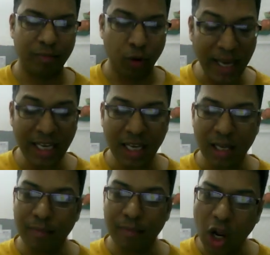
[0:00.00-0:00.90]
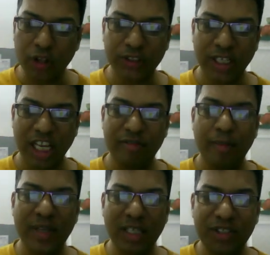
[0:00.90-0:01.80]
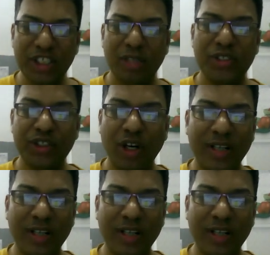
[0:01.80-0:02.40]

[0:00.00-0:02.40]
Why? Because if a measurement system is not